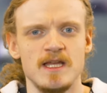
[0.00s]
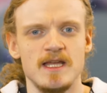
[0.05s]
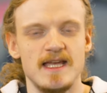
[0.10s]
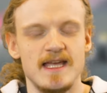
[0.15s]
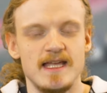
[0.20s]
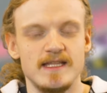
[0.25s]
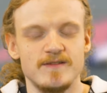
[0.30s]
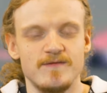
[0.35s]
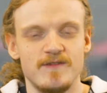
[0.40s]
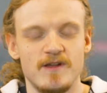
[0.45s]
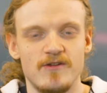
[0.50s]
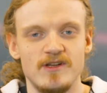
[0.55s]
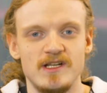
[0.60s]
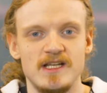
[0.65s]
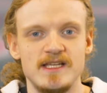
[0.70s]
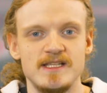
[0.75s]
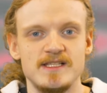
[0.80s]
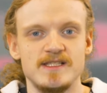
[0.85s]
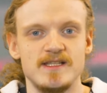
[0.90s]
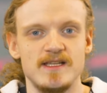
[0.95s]
at the very
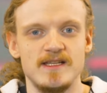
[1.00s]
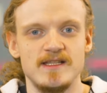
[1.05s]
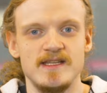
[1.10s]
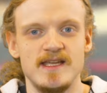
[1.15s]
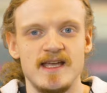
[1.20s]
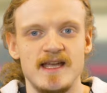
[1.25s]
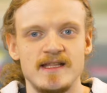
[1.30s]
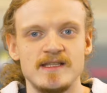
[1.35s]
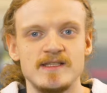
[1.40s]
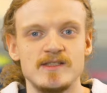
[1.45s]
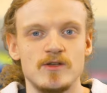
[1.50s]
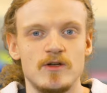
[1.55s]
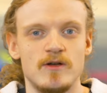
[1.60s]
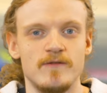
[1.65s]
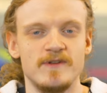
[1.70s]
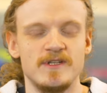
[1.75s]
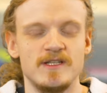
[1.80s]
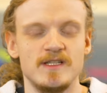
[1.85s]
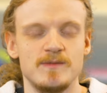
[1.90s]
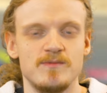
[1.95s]
least in the hands
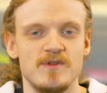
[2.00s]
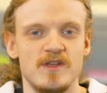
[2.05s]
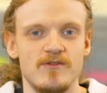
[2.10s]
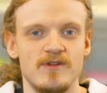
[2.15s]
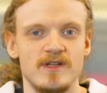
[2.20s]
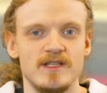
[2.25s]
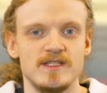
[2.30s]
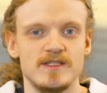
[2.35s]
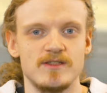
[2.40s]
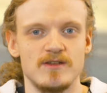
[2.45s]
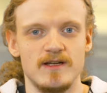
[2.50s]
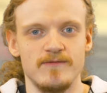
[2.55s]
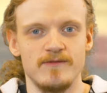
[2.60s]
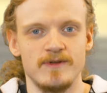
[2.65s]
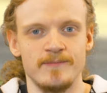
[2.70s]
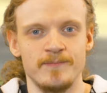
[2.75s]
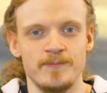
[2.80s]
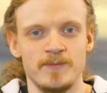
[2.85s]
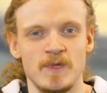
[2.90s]
of an experienced driver.